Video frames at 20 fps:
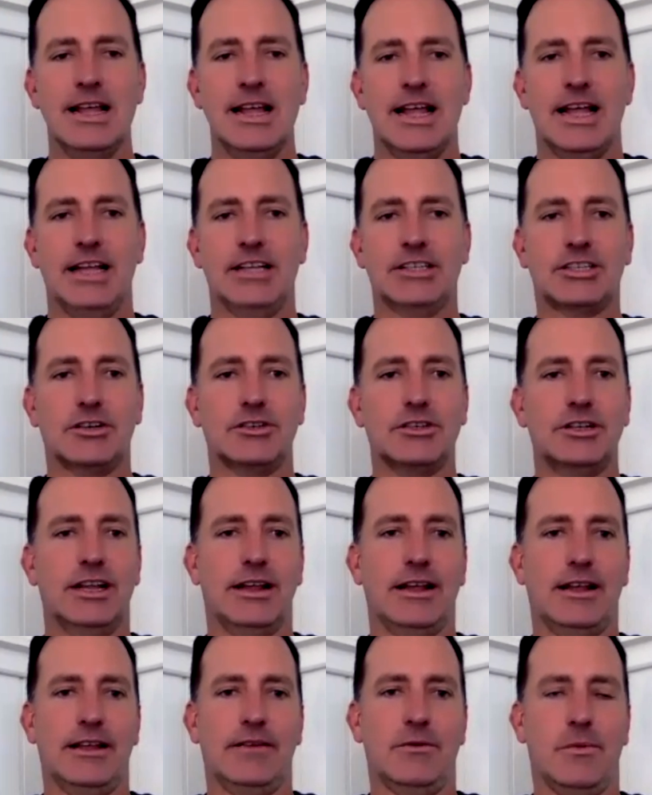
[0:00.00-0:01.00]
And so
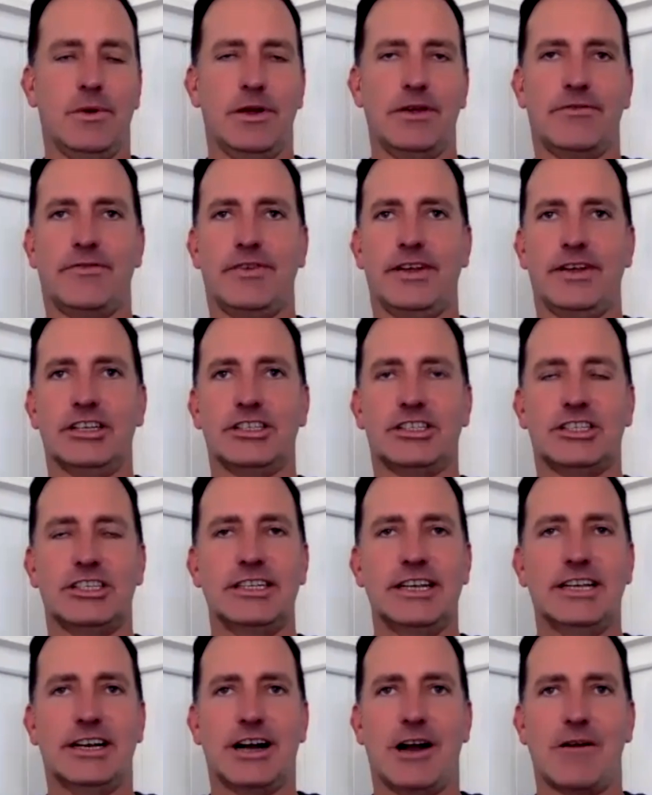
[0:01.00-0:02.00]
when we finished
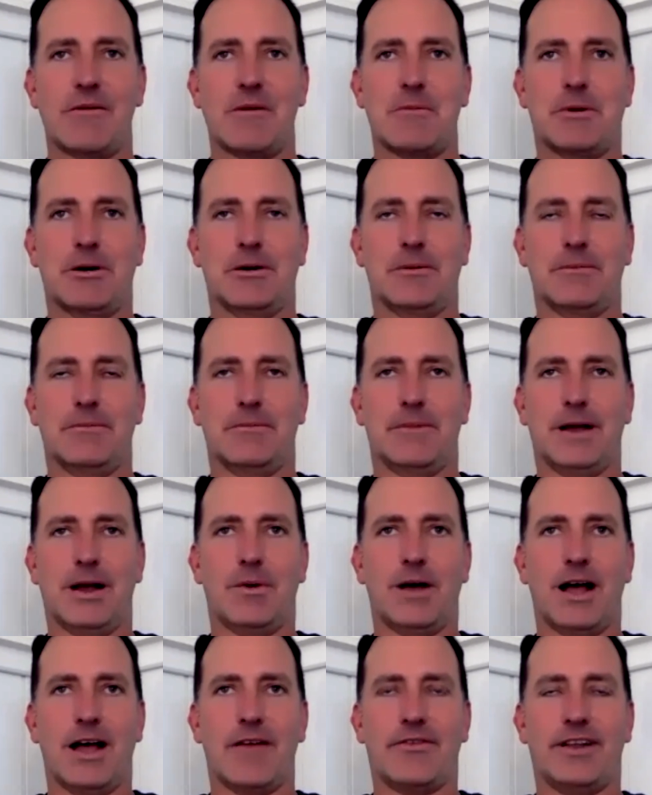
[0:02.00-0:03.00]
dinner, I remember my
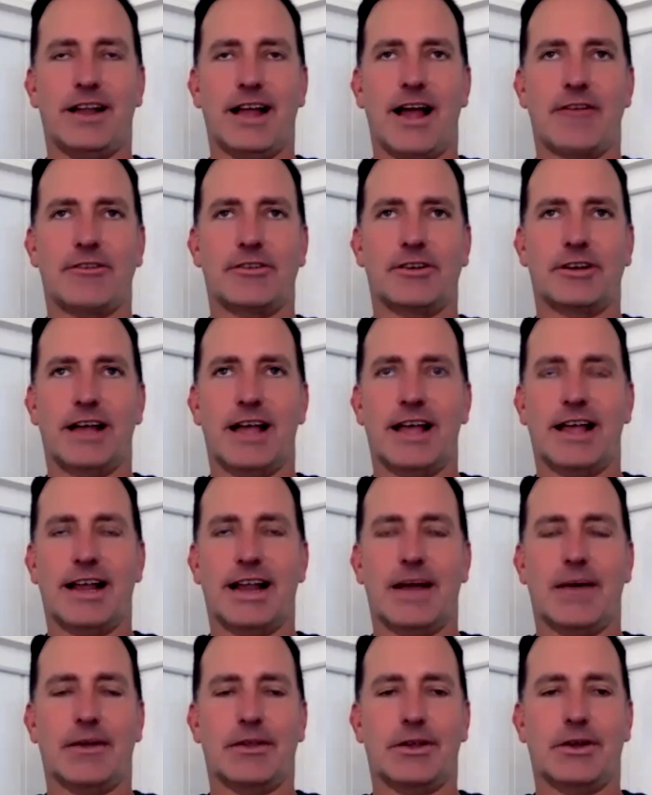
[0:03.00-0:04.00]
wife and I, after hanging
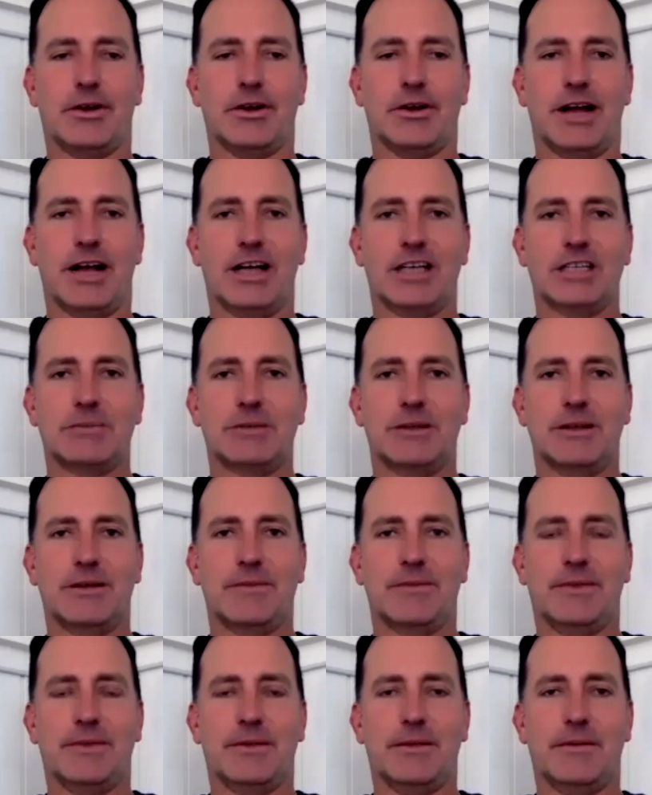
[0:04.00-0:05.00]
out with her and her
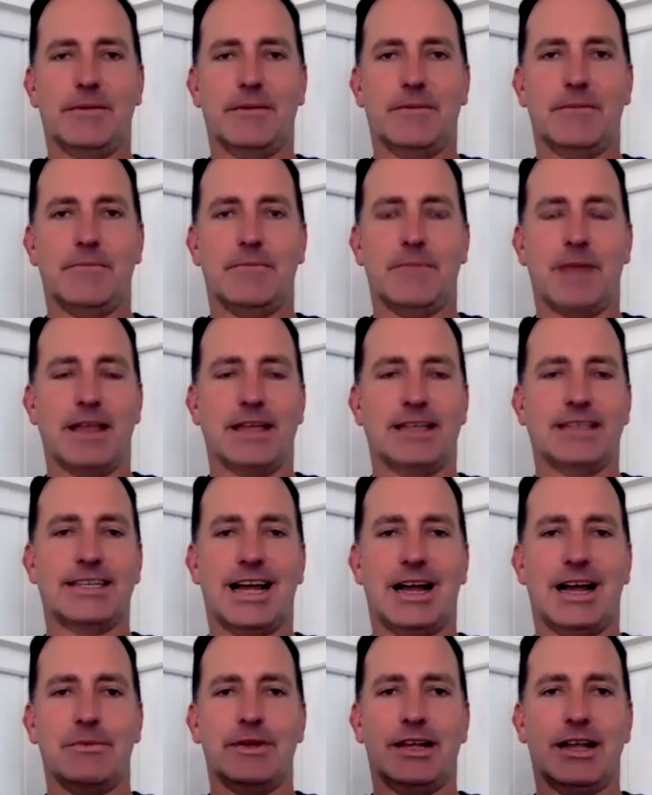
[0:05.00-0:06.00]
husband, by the
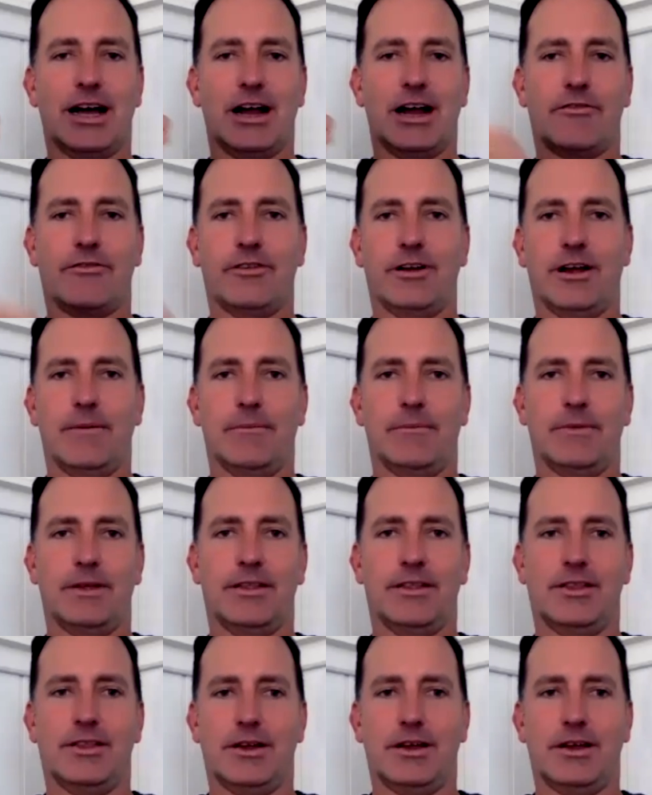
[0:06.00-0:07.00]
time we got from
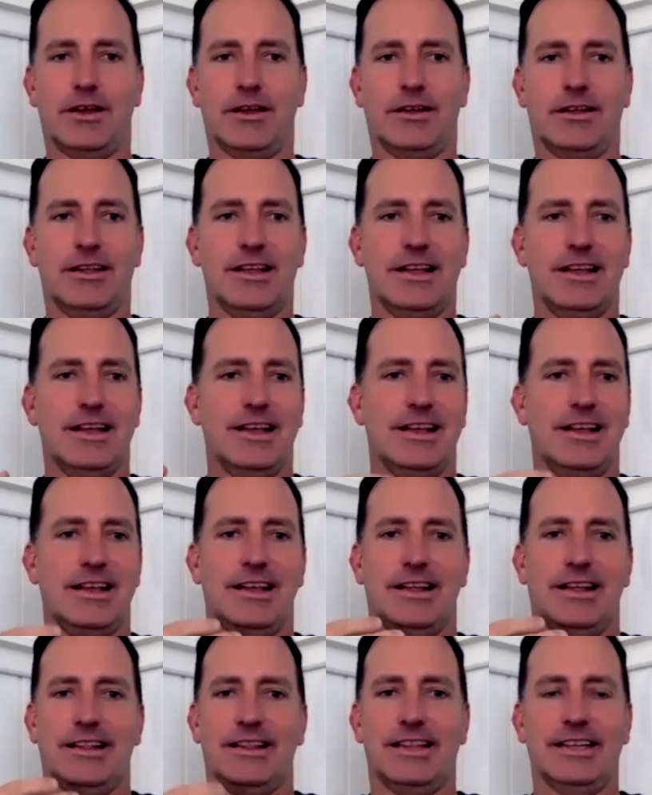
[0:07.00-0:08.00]
the
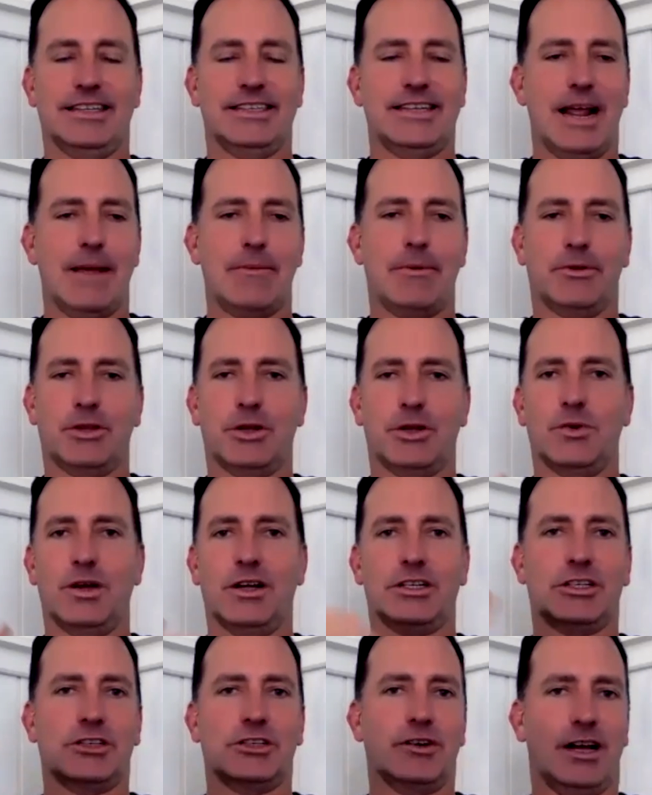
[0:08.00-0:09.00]
table at the
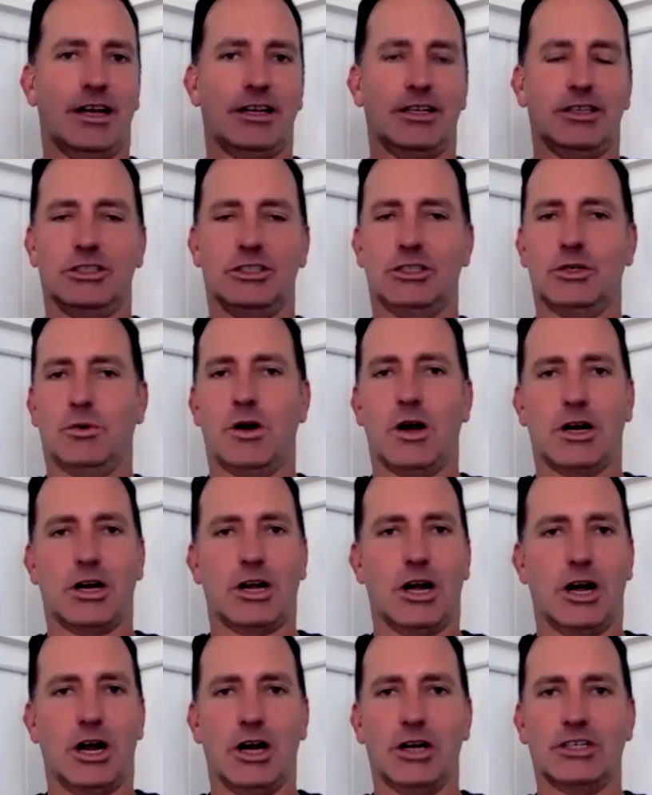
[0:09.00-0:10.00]
restaurant to our
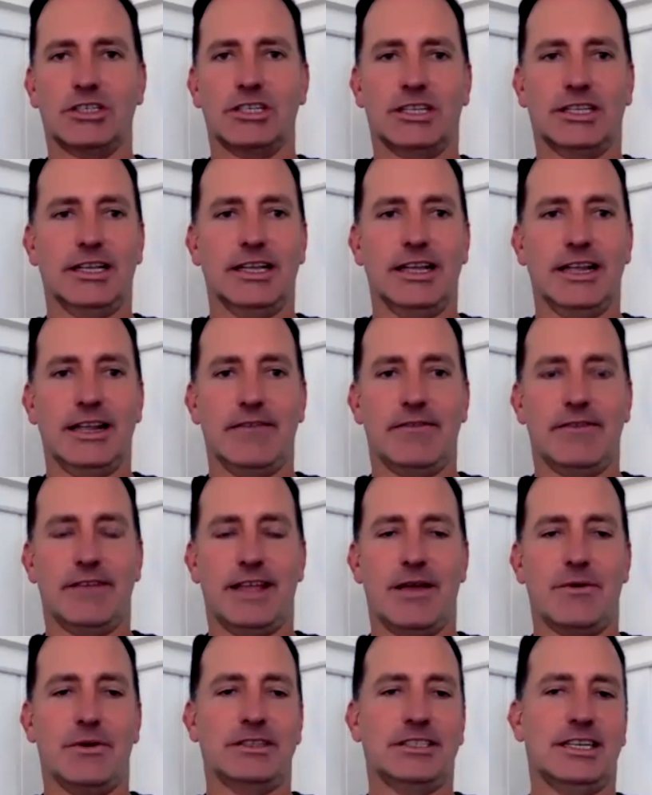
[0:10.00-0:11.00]
car to leave,
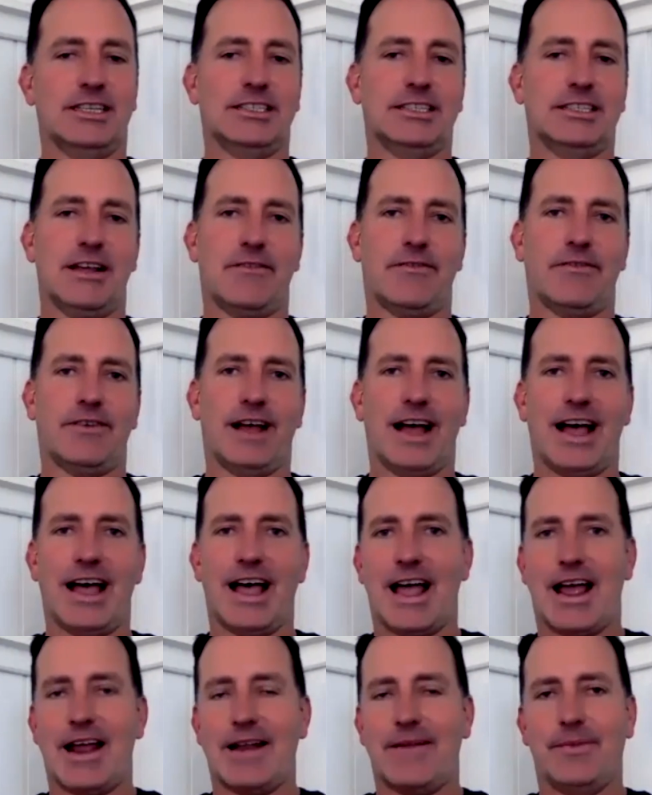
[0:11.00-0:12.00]
it was as if I
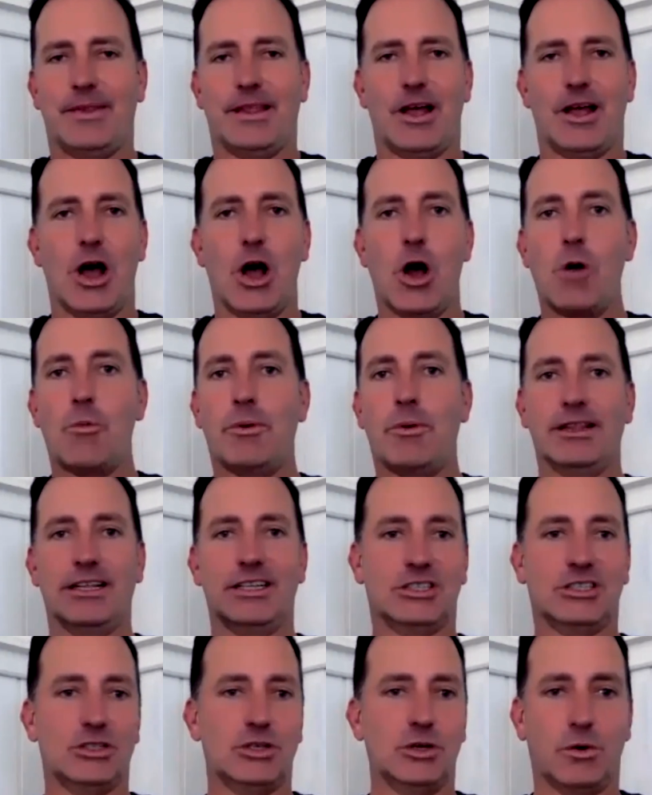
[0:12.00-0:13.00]
had opened
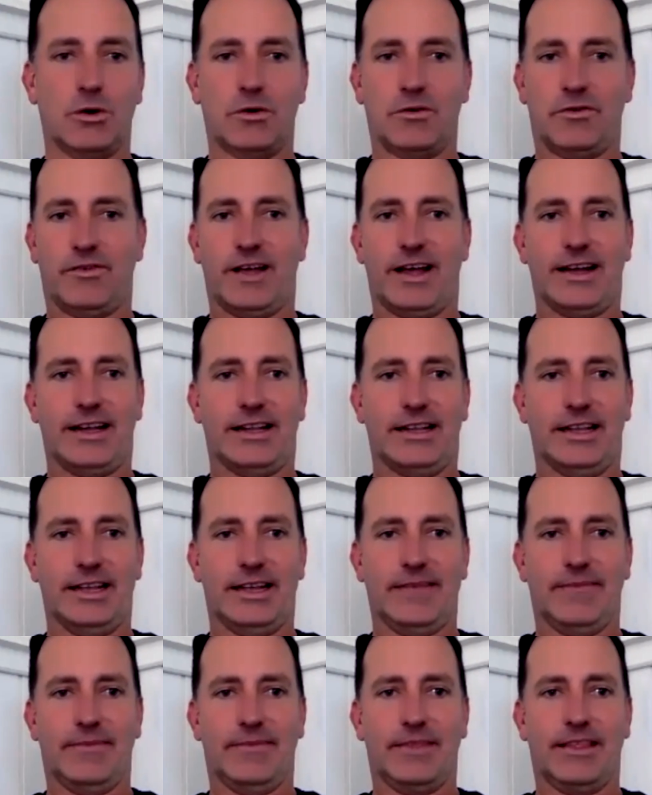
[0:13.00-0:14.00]
this door
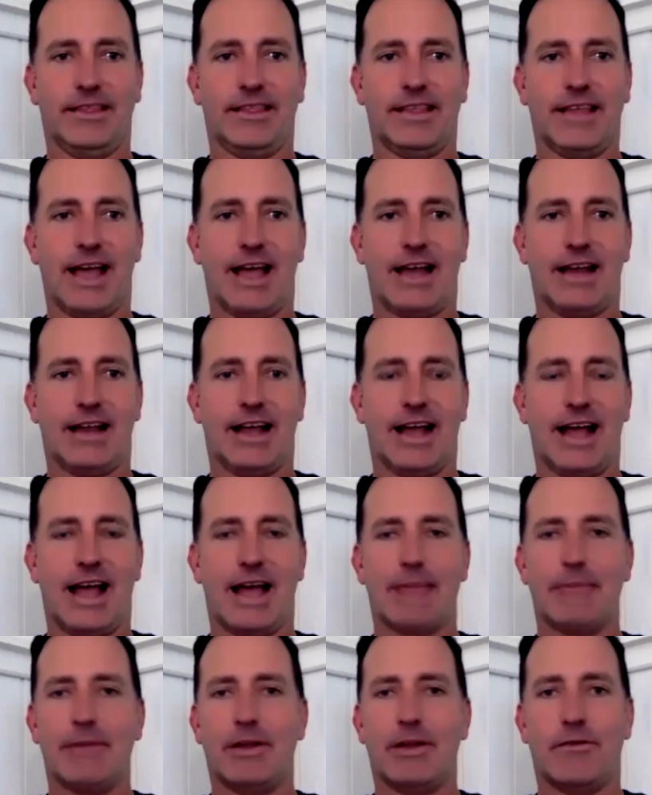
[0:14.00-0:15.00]
finally that I
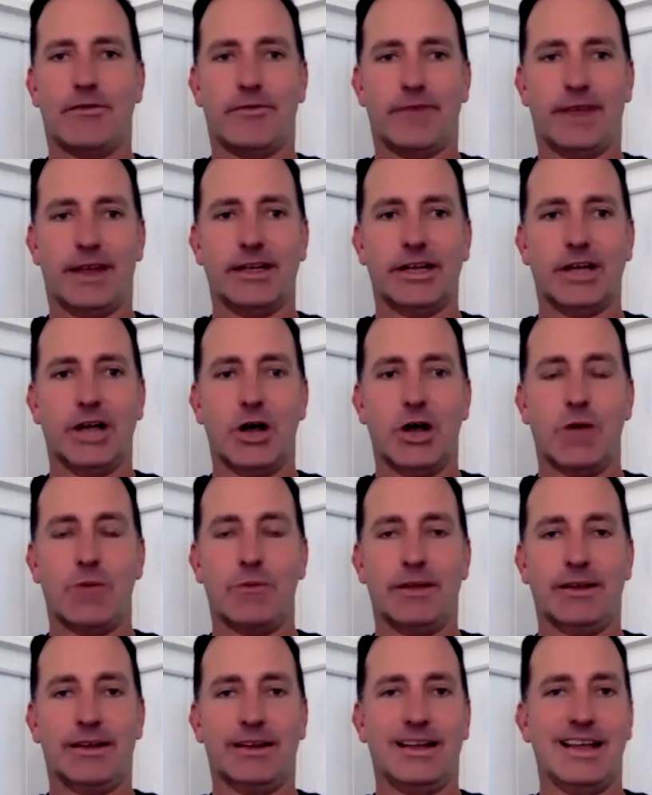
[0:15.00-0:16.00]
had been afraid to
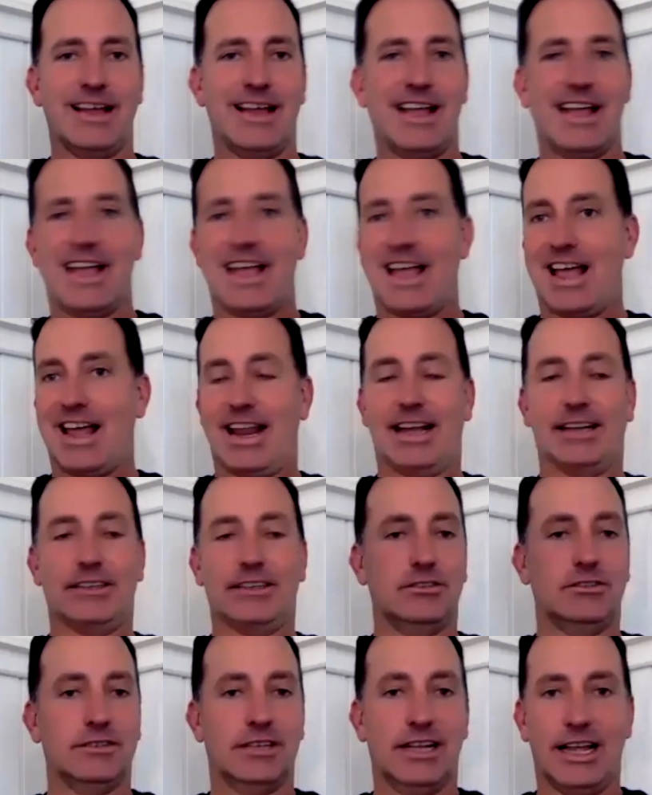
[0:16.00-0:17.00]
open, and
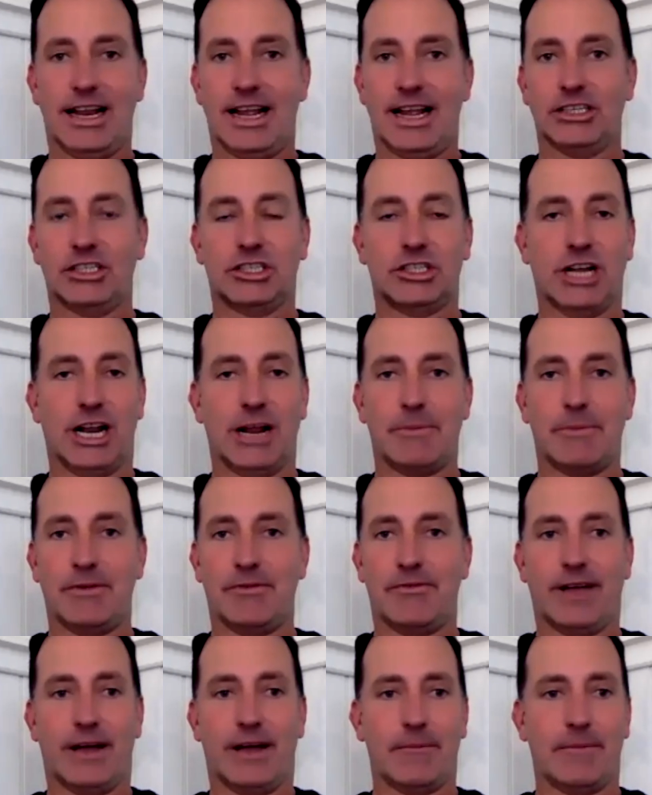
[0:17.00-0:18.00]
had shut
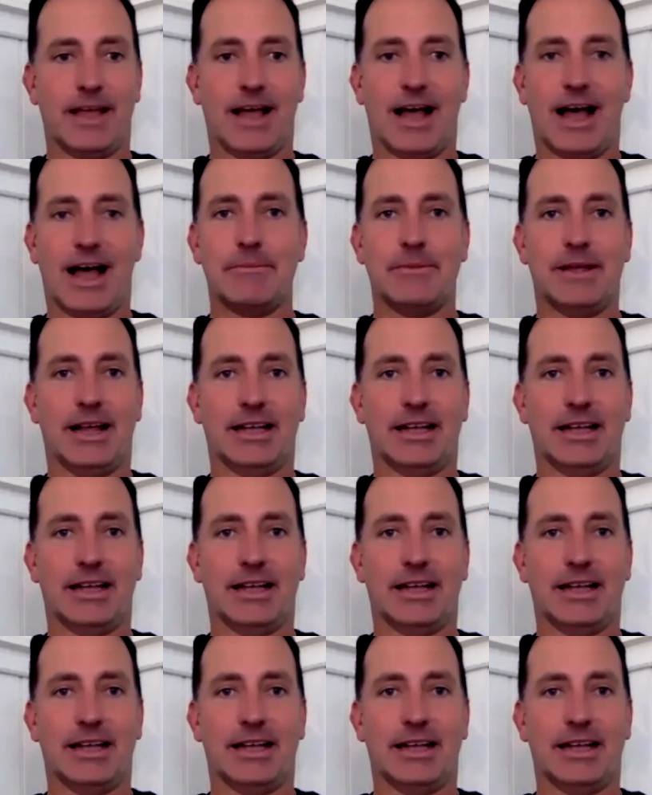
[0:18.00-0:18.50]
it behind me.